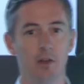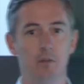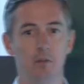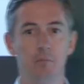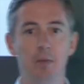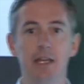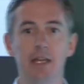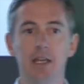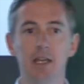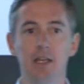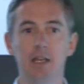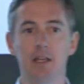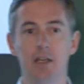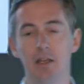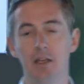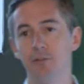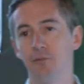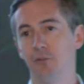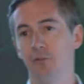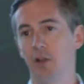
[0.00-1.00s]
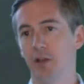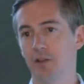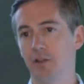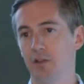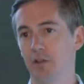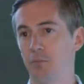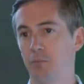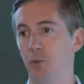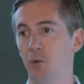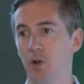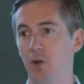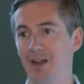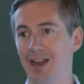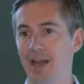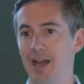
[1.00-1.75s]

making Influx support